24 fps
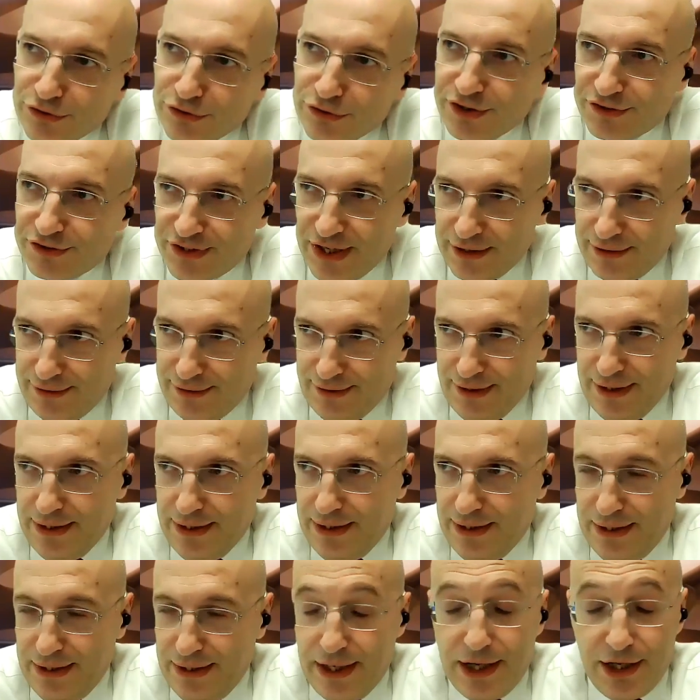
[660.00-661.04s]
news is that
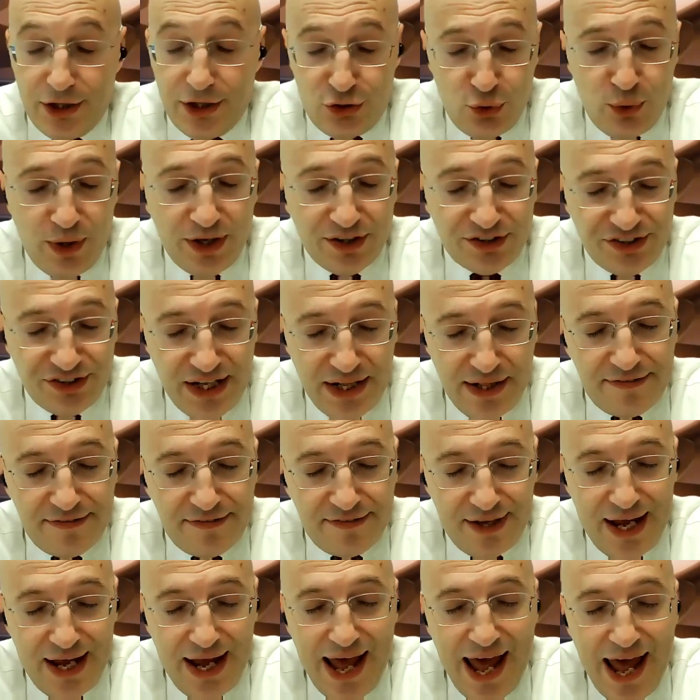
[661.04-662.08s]
US
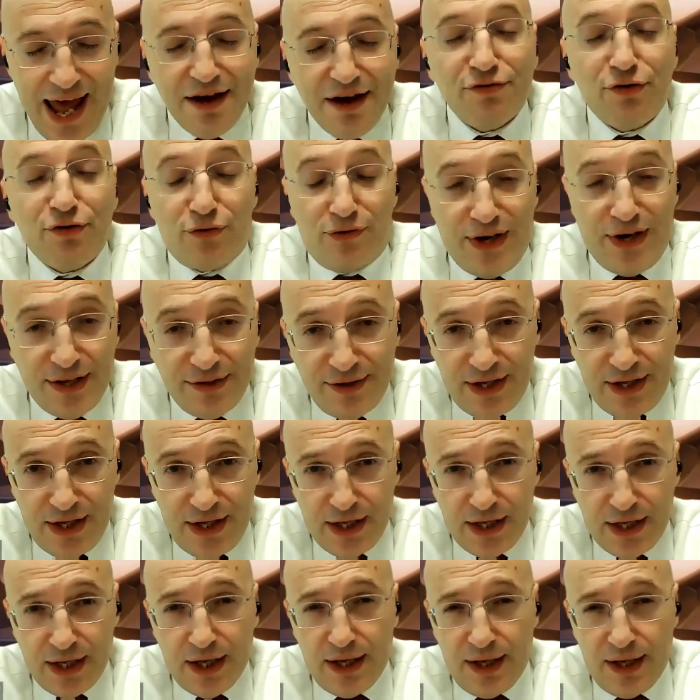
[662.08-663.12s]
yields have
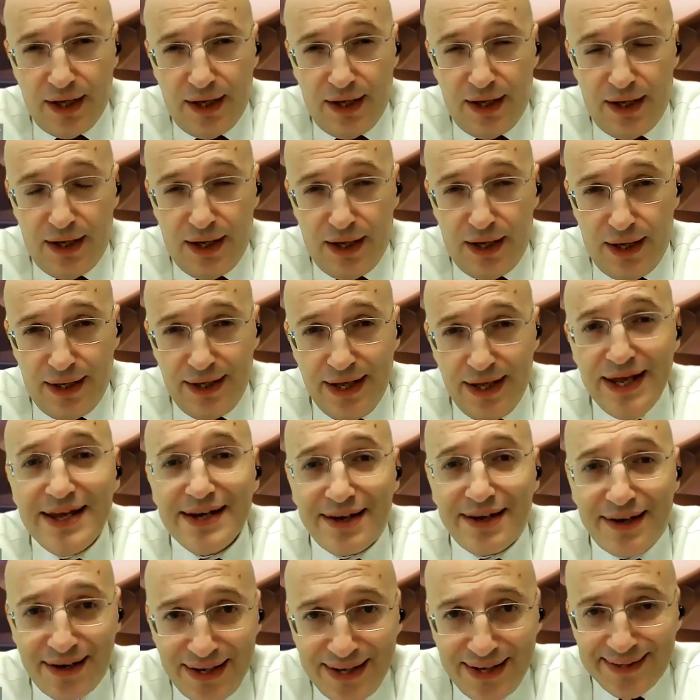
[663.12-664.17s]
already
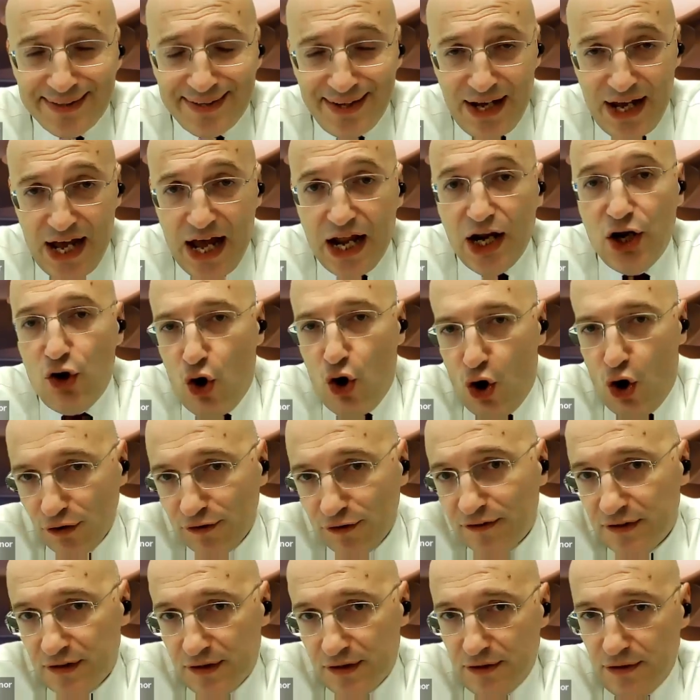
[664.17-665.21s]
increased a
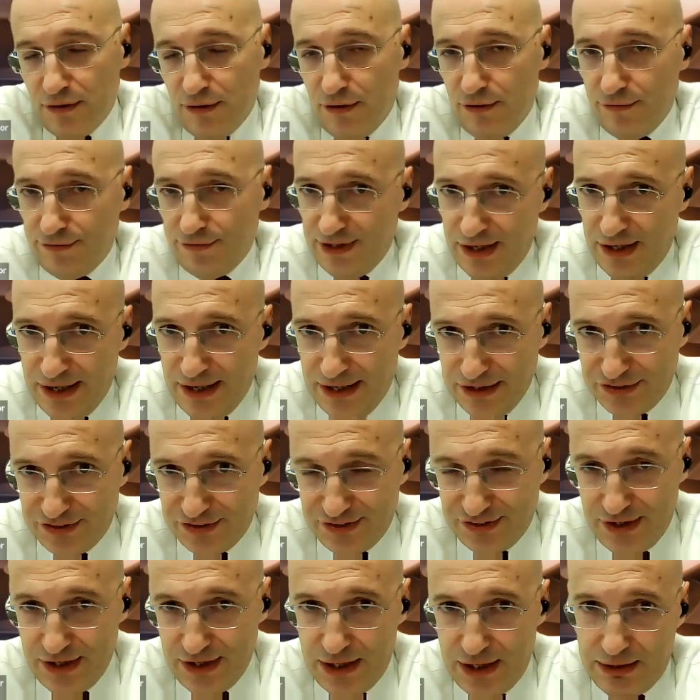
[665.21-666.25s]
lot over the
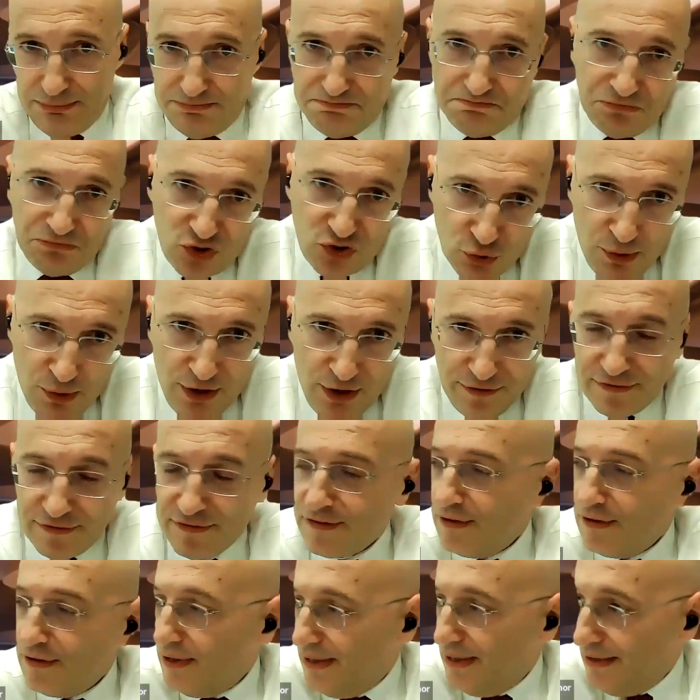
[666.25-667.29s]
last 2
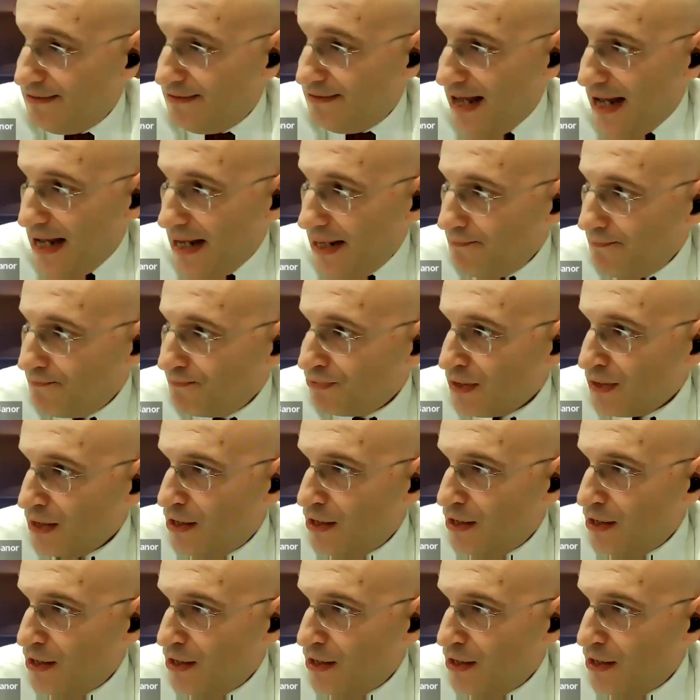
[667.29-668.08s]
months, let's say.